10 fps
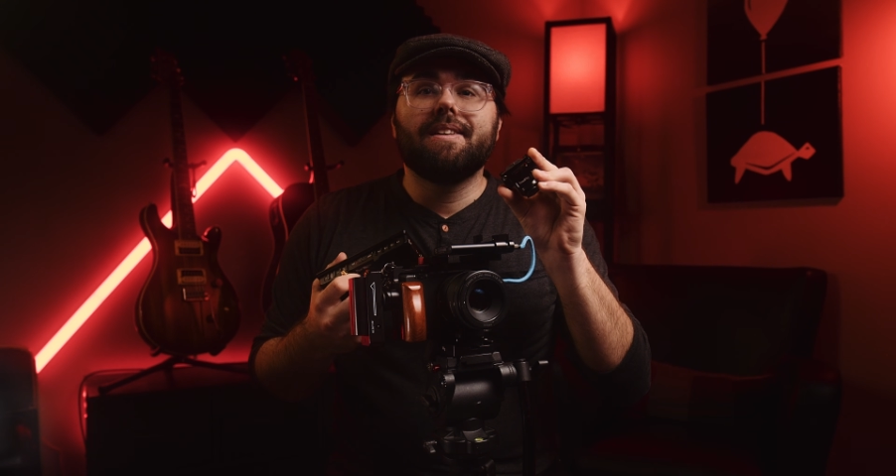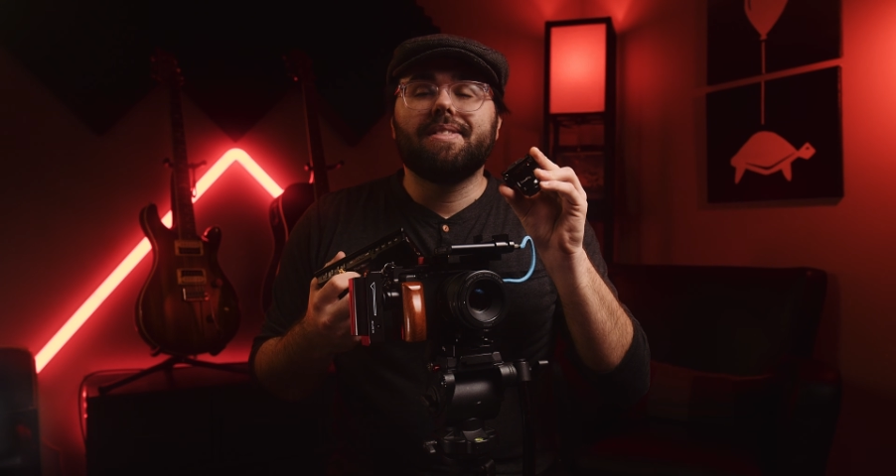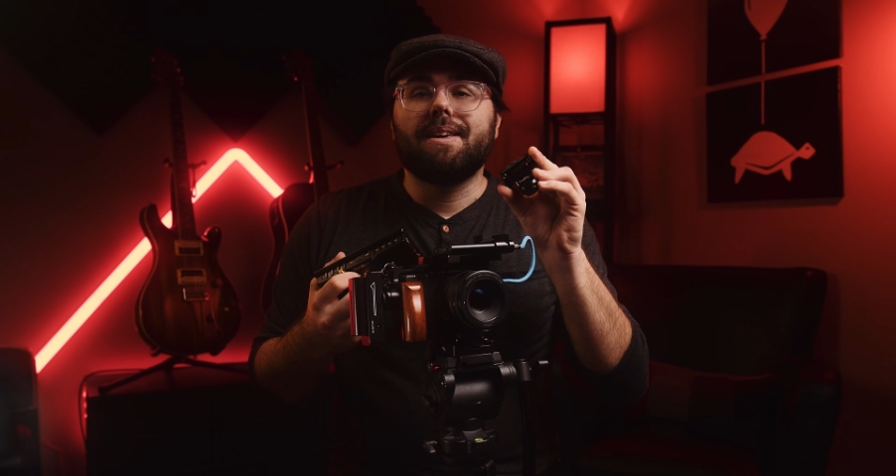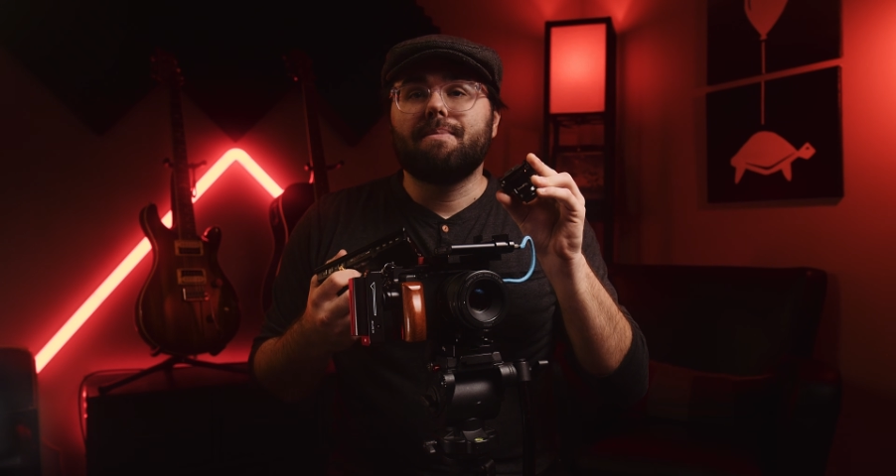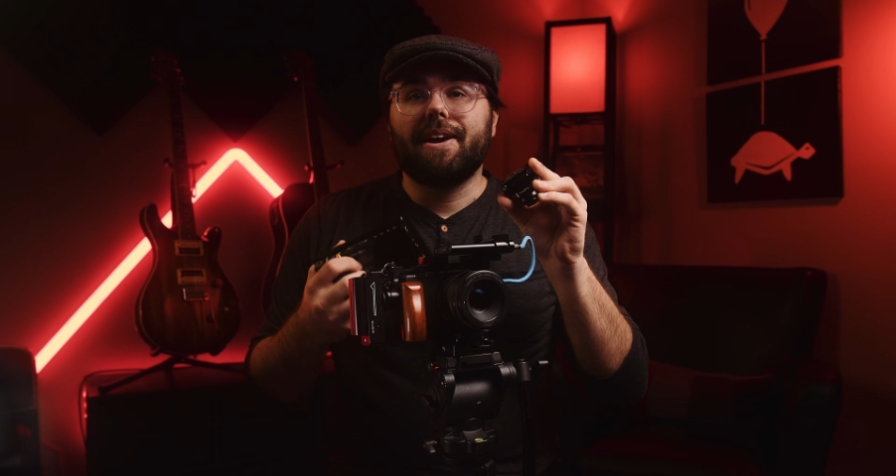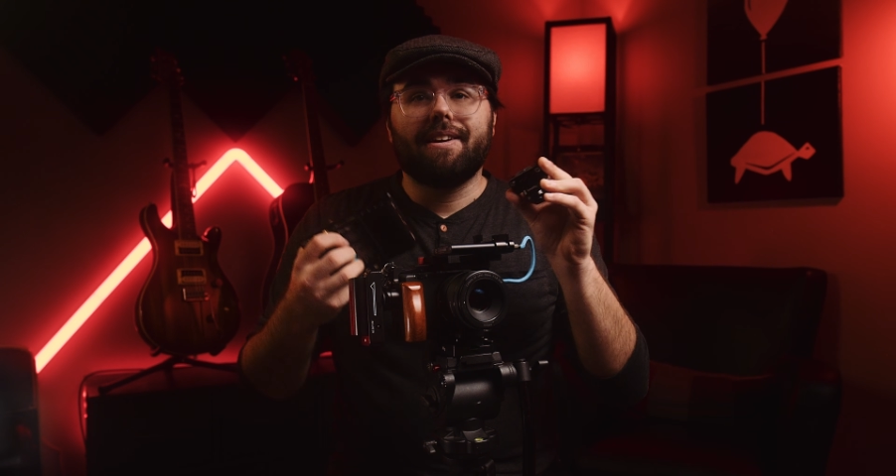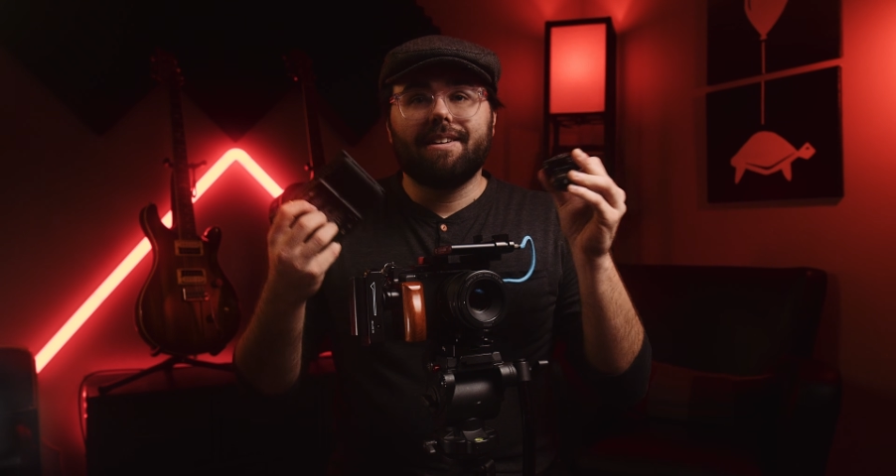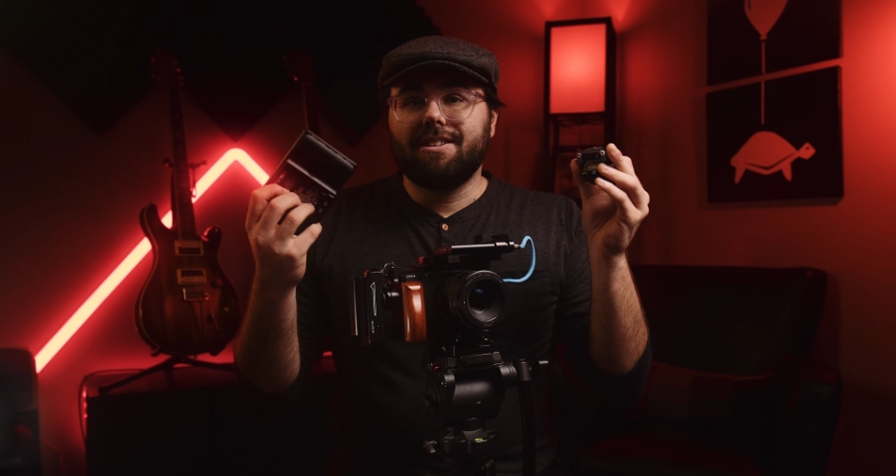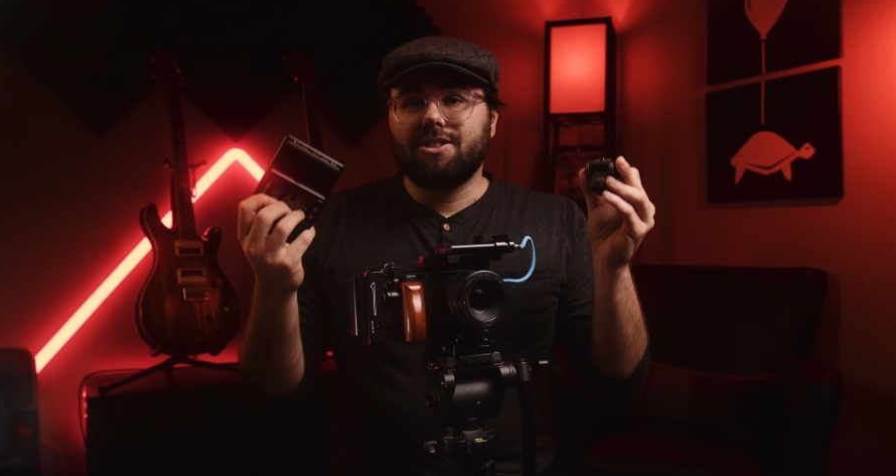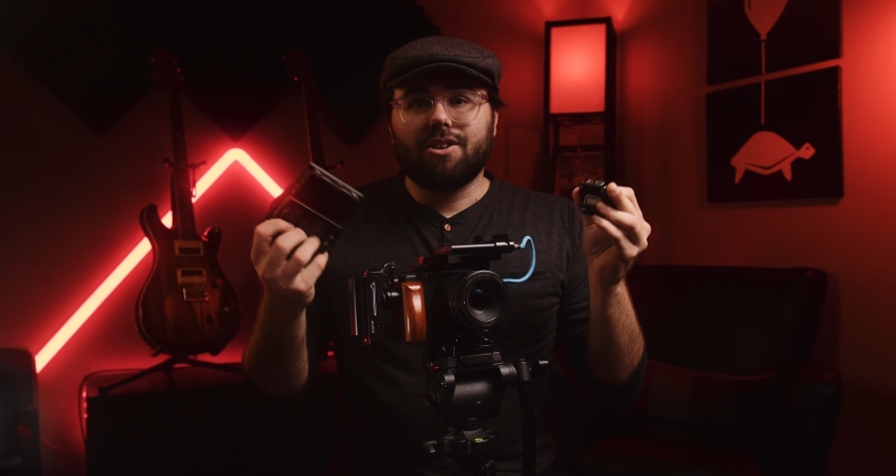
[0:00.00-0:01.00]
they make
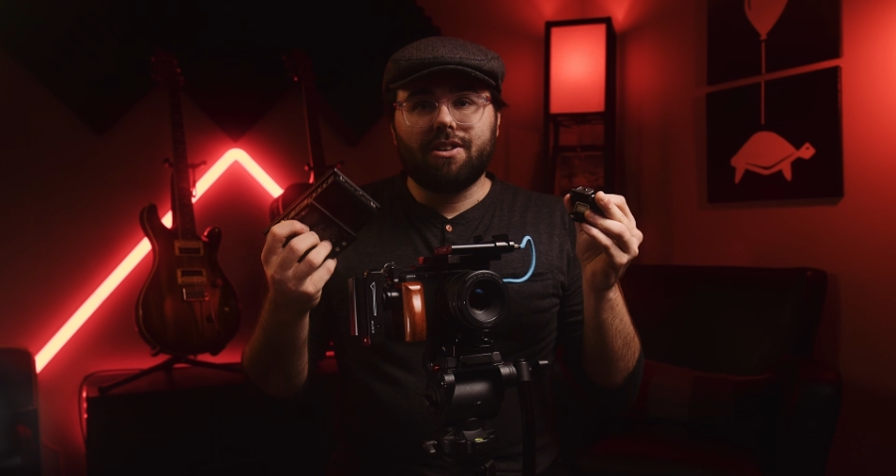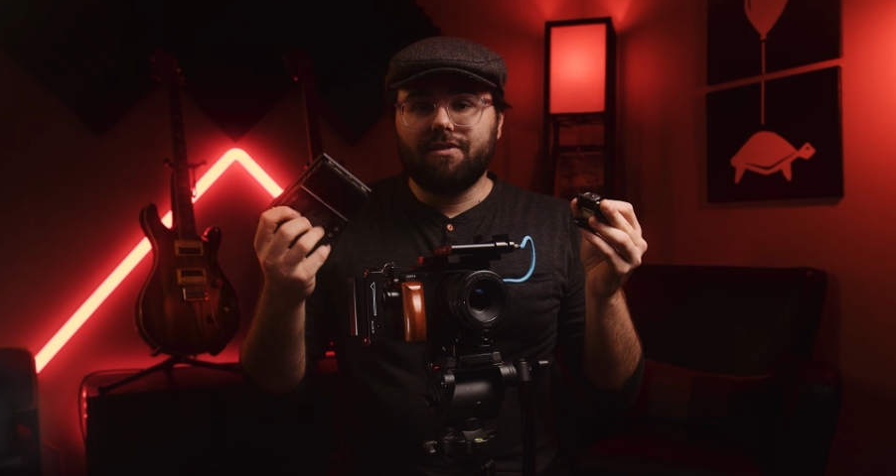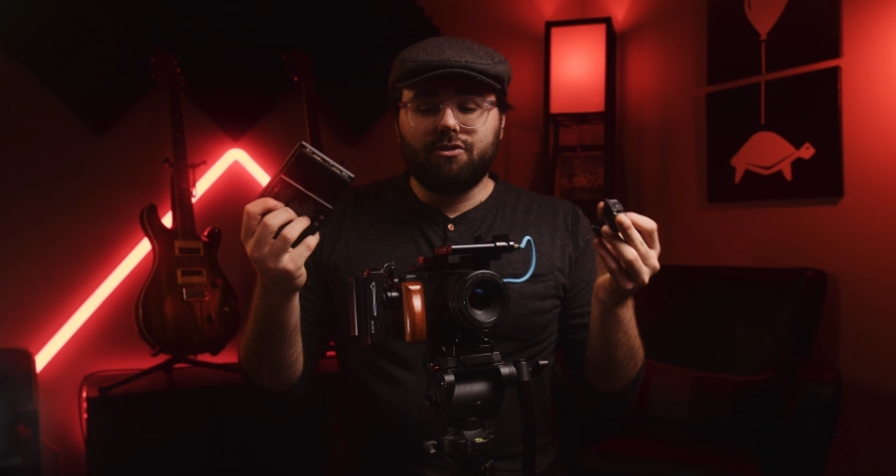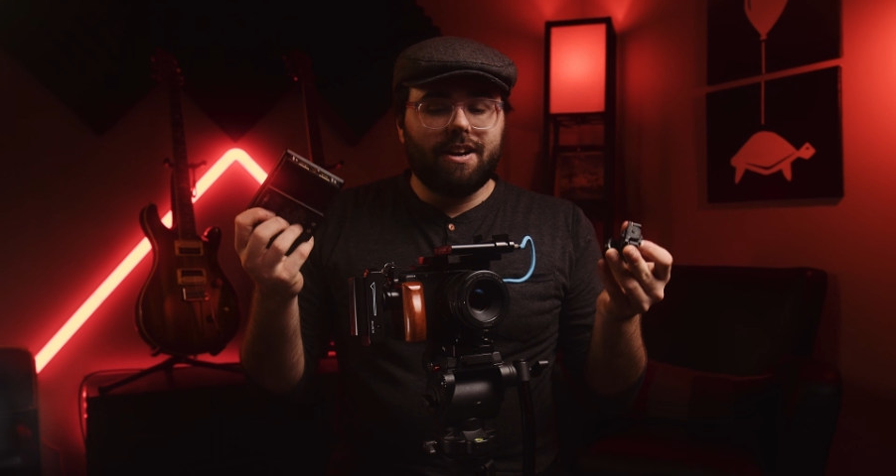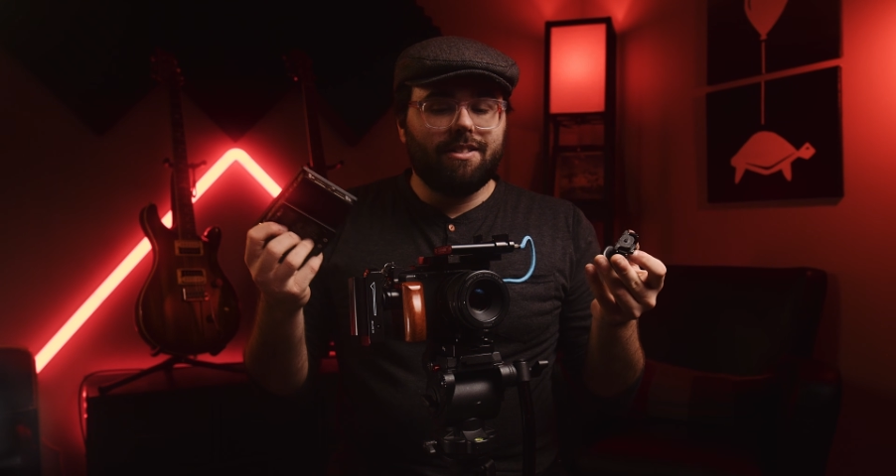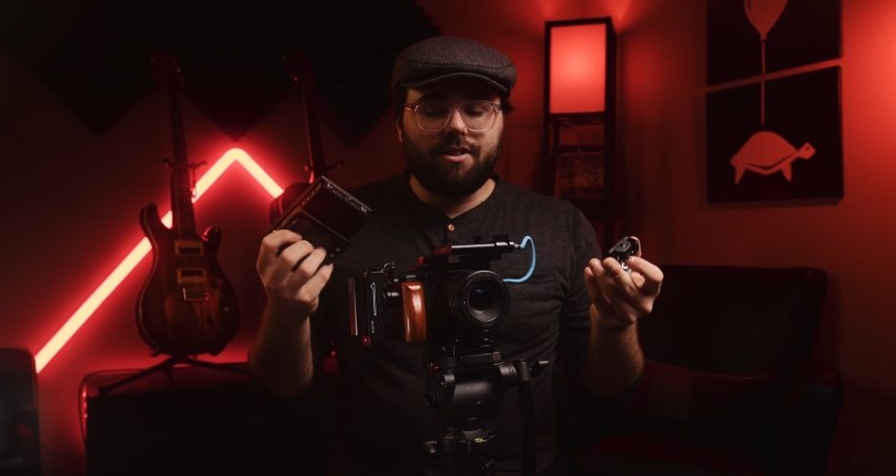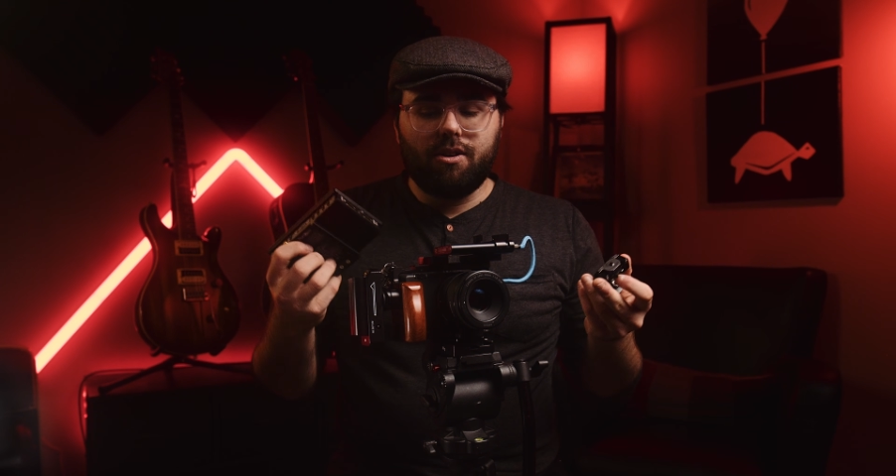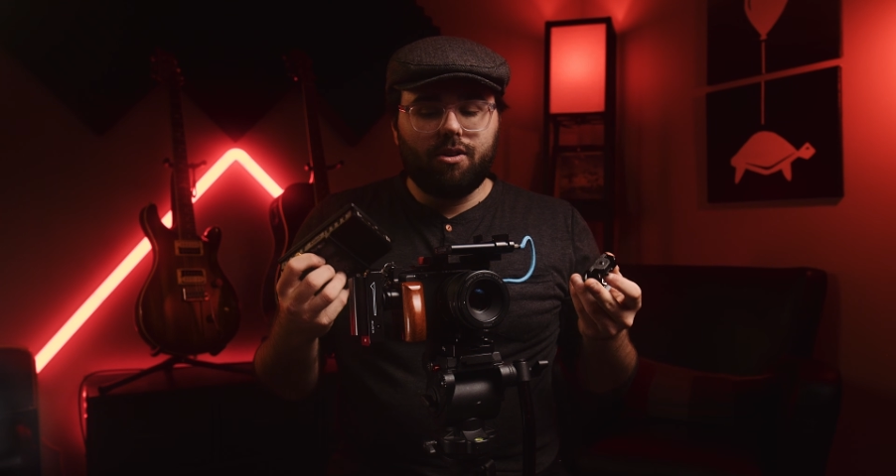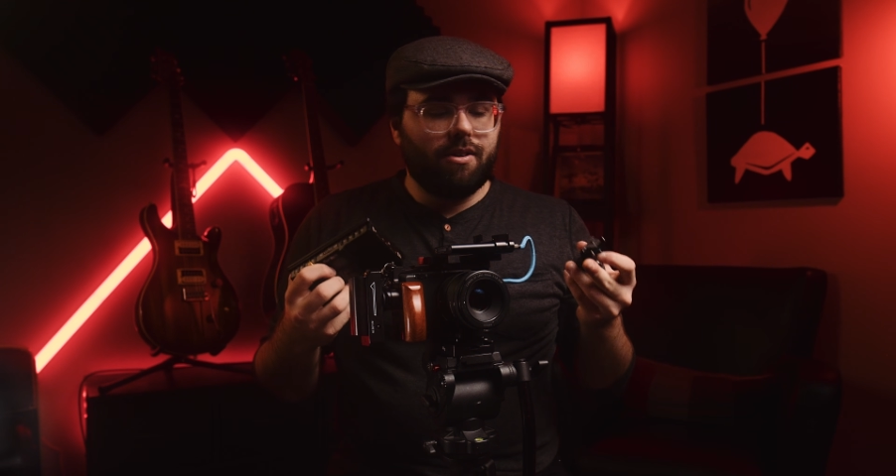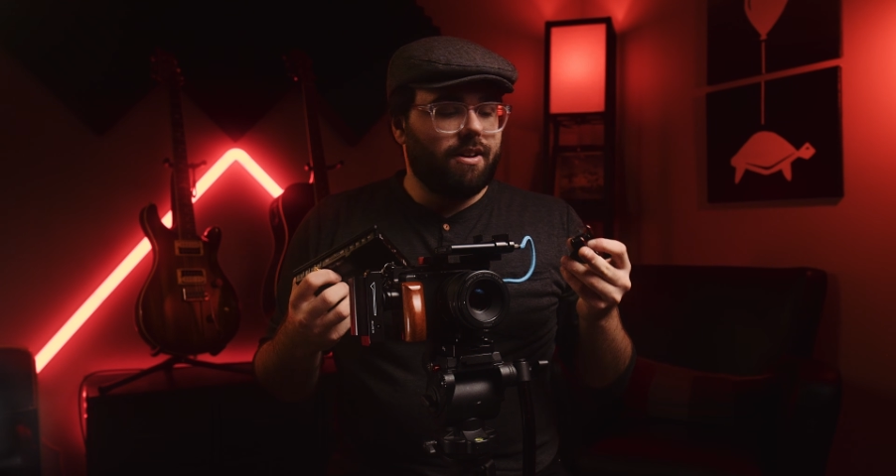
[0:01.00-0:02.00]
a ton of great little